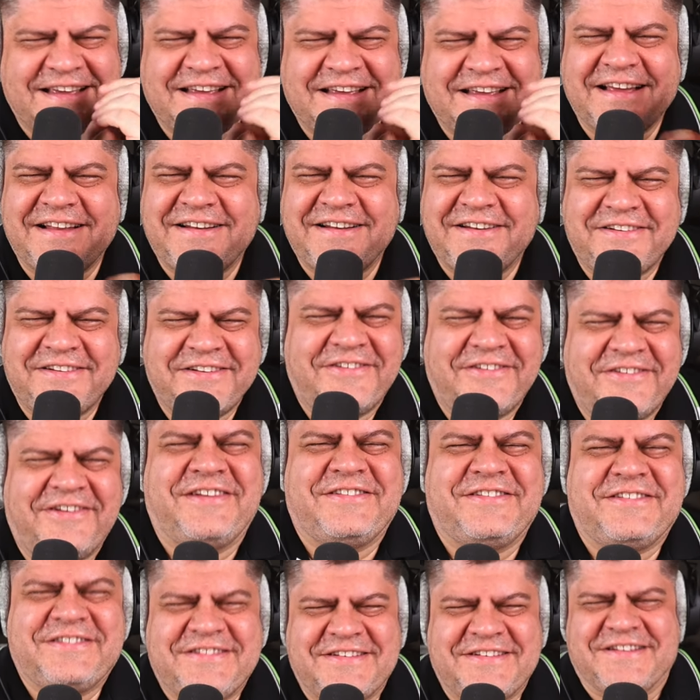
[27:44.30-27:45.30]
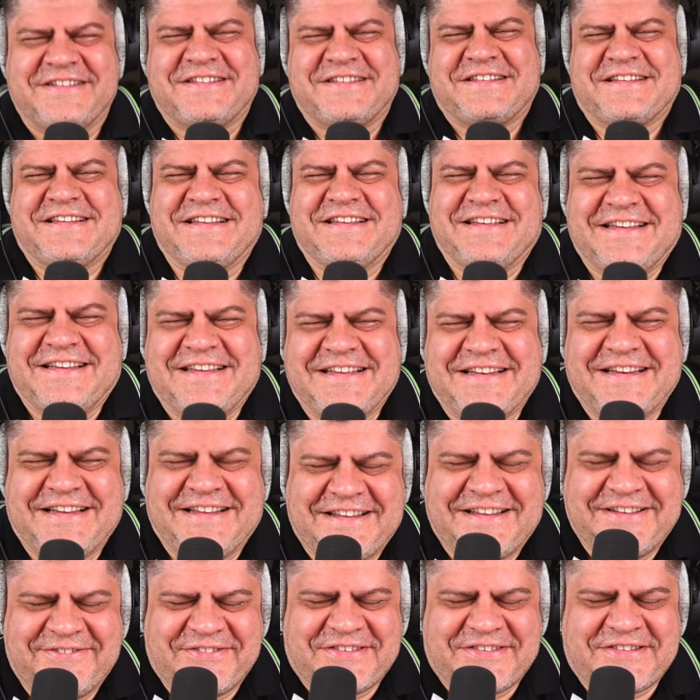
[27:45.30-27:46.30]
I don't know how to translate it.
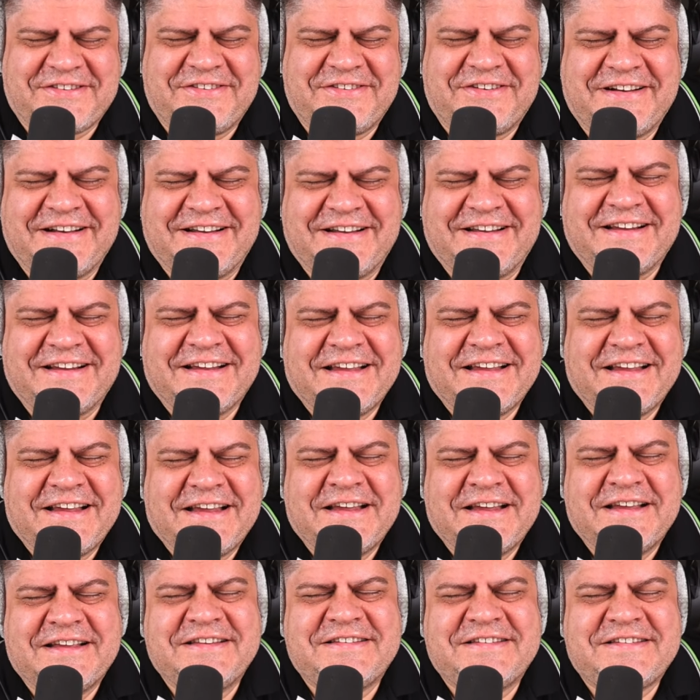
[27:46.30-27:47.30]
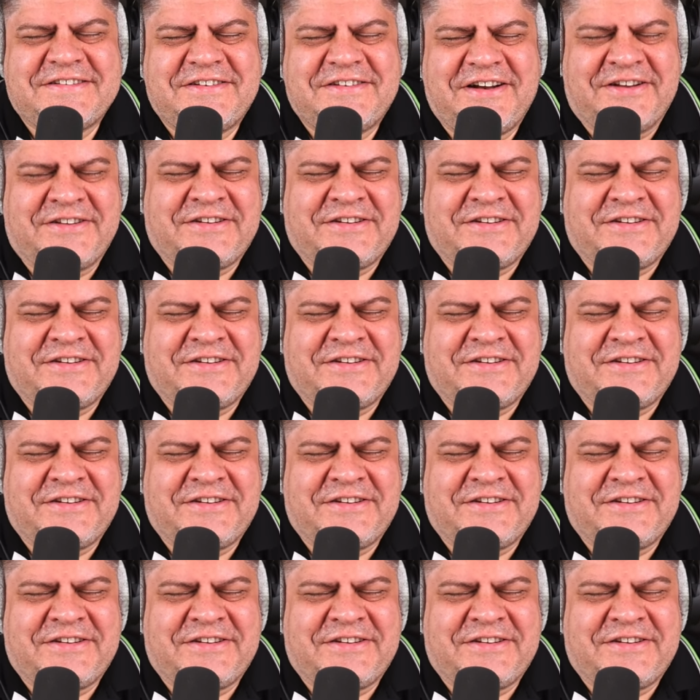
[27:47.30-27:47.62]
I'm sorry. So